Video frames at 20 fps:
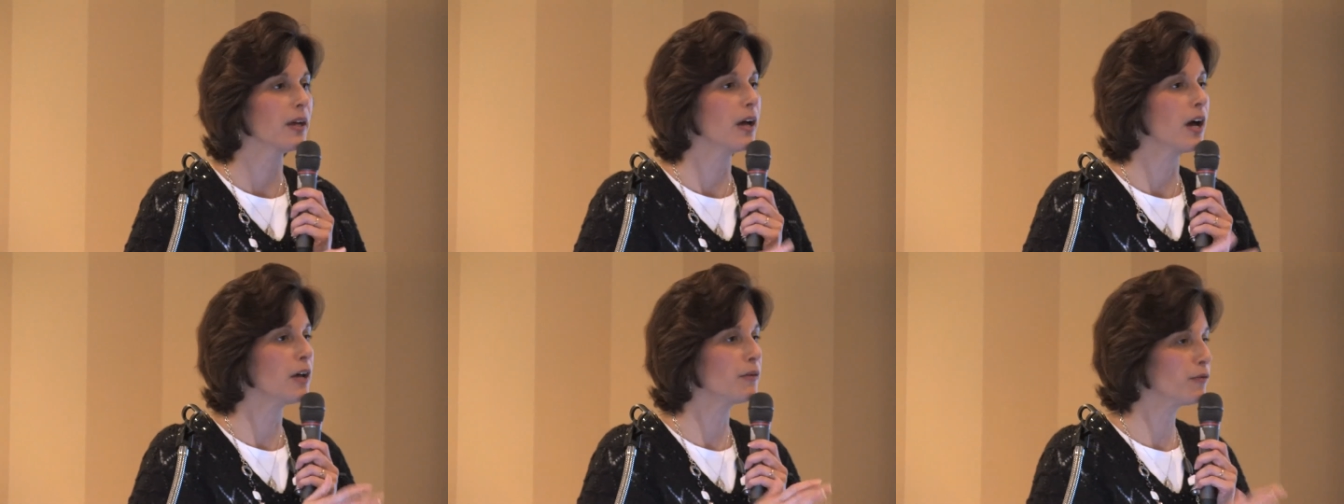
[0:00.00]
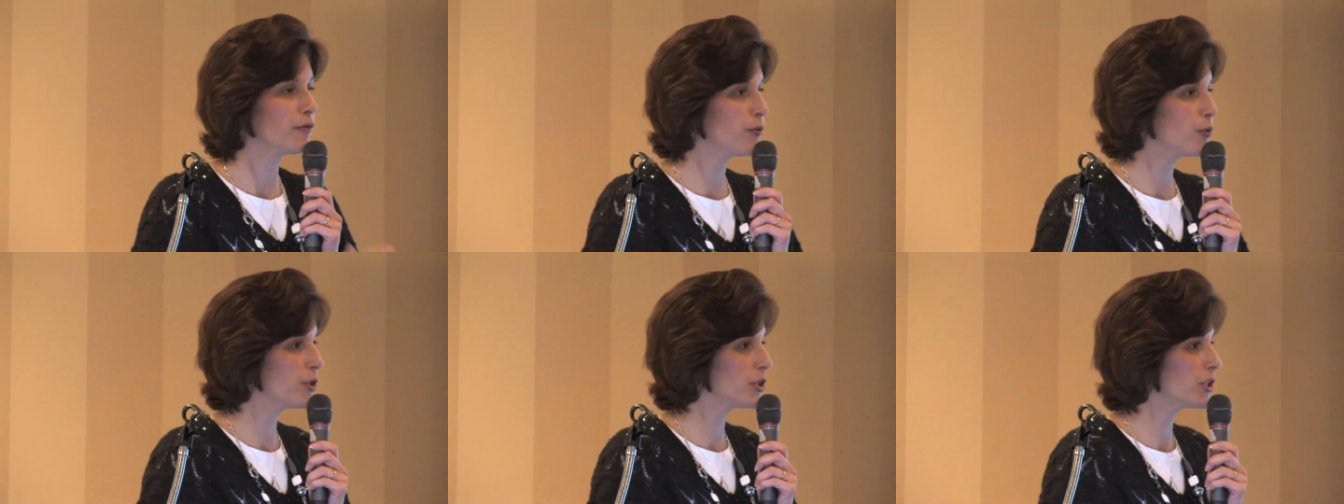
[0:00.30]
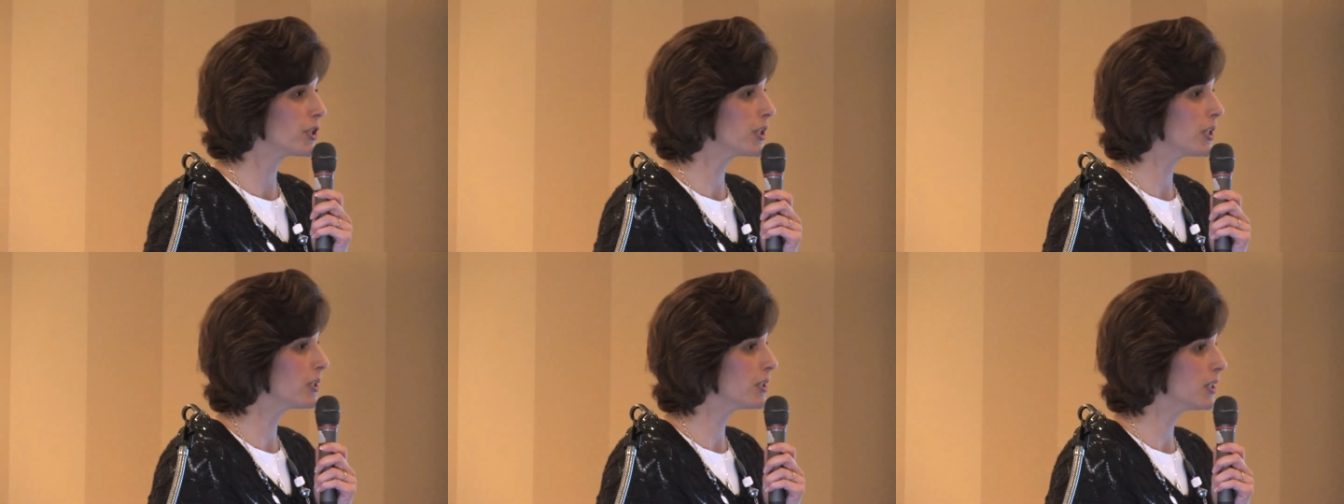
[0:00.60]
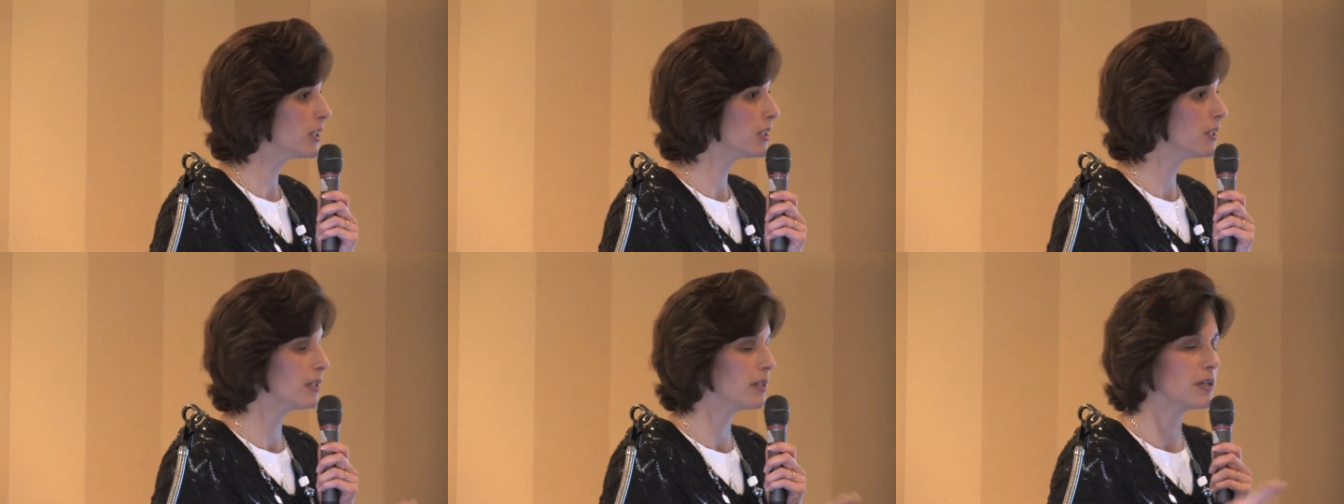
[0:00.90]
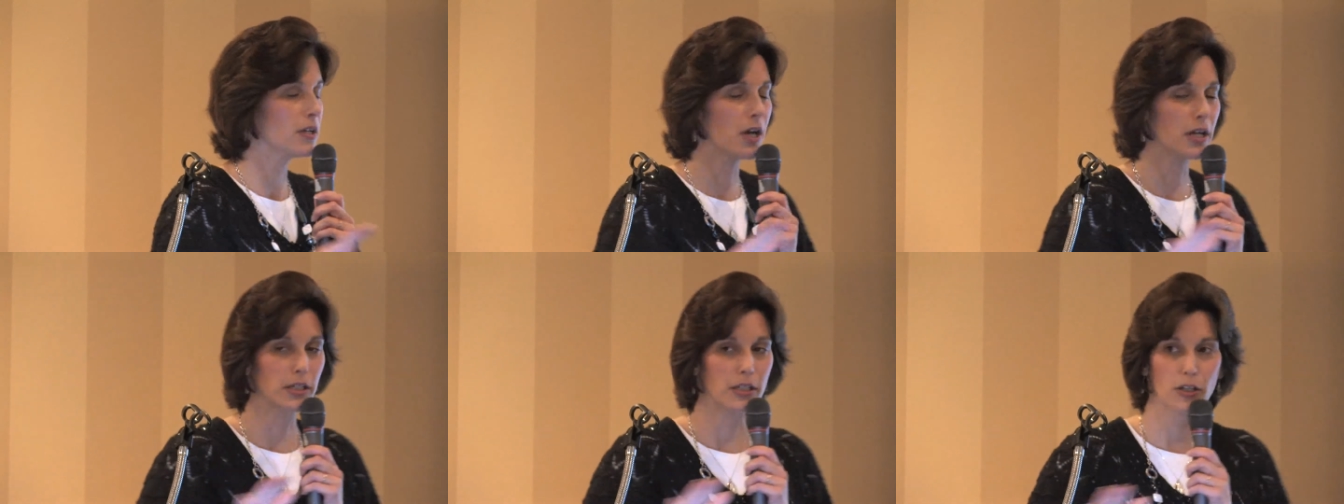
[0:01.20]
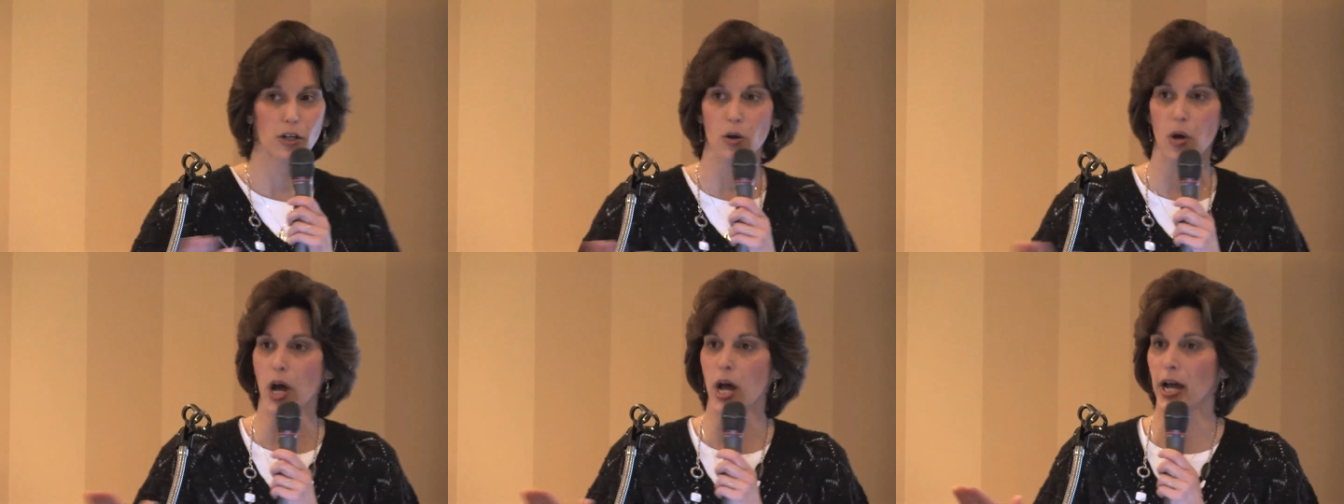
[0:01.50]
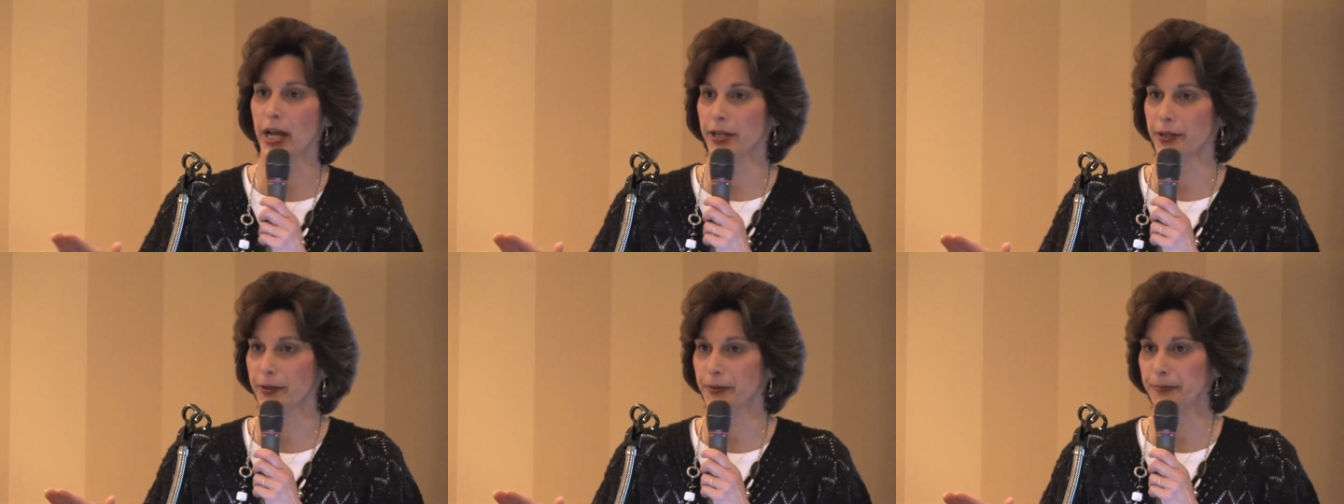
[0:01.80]
Unfortunately, none in
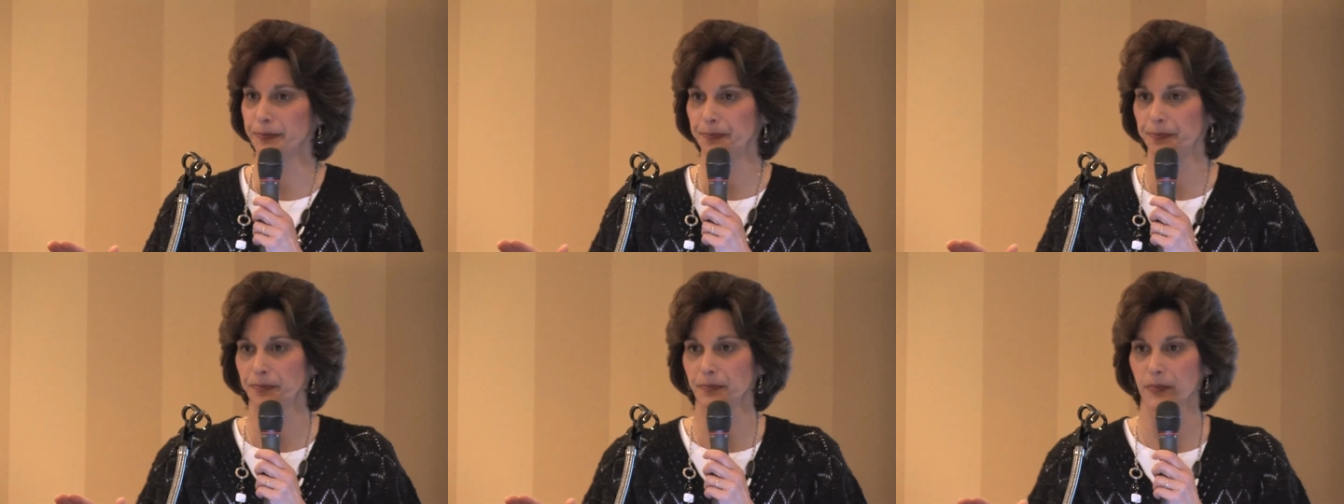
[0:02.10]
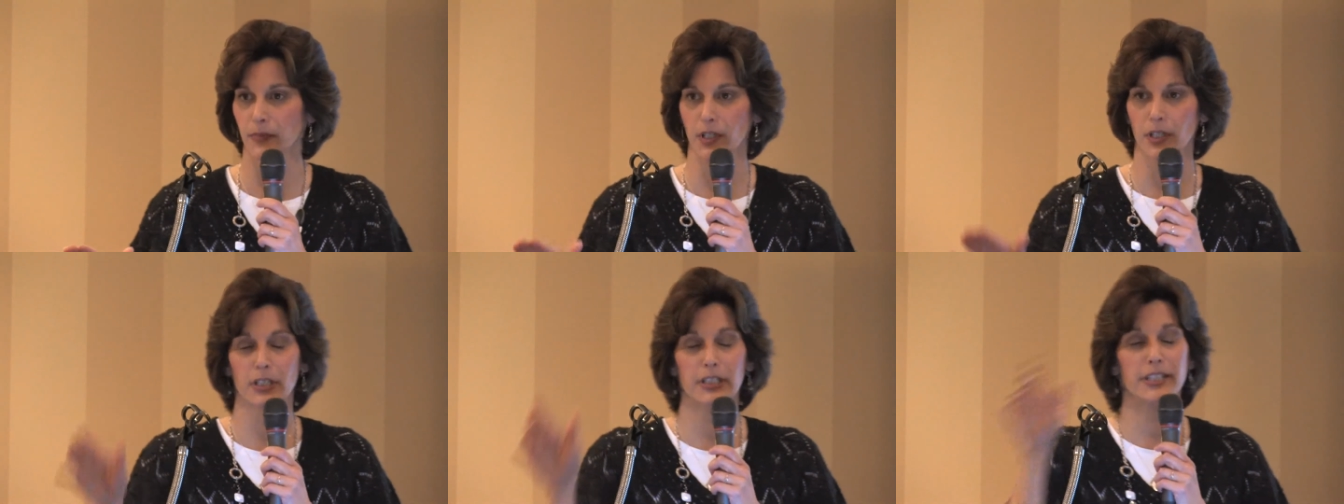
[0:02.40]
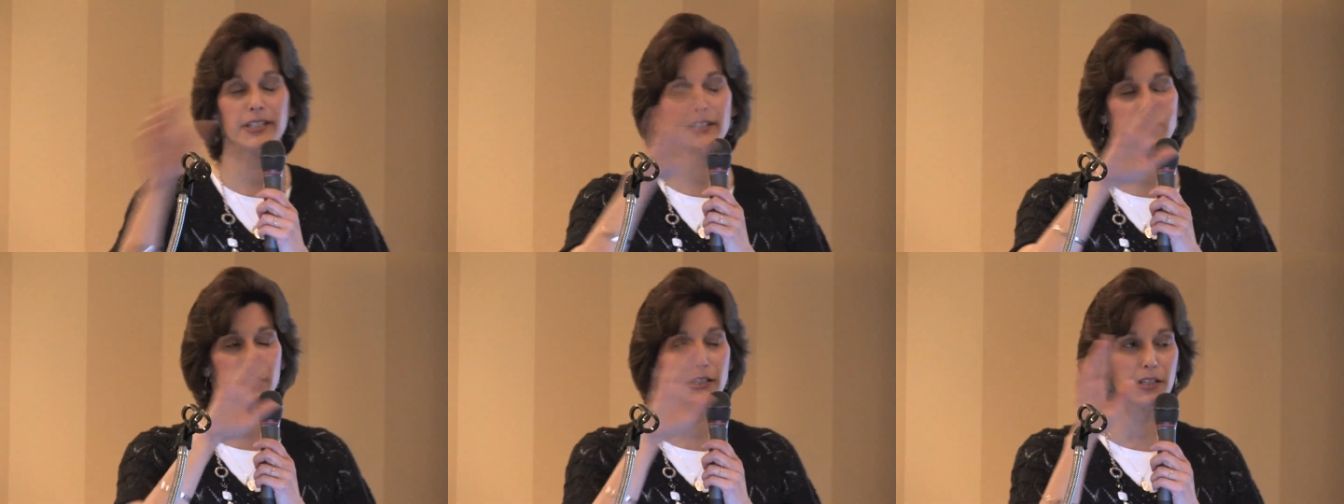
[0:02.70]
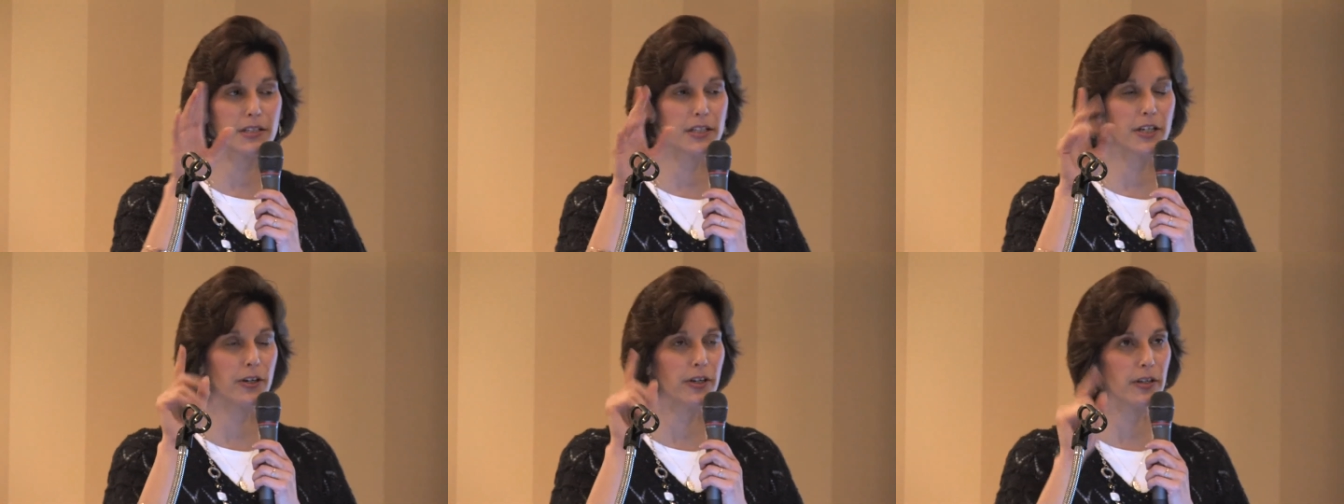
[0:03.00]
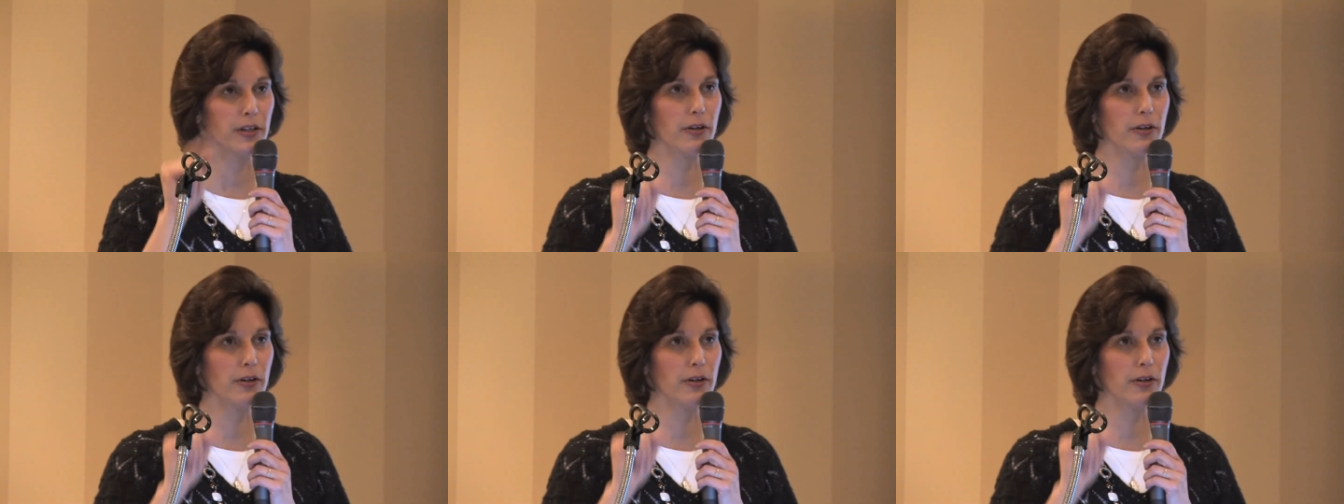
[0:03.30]
Ohio, at least in this area.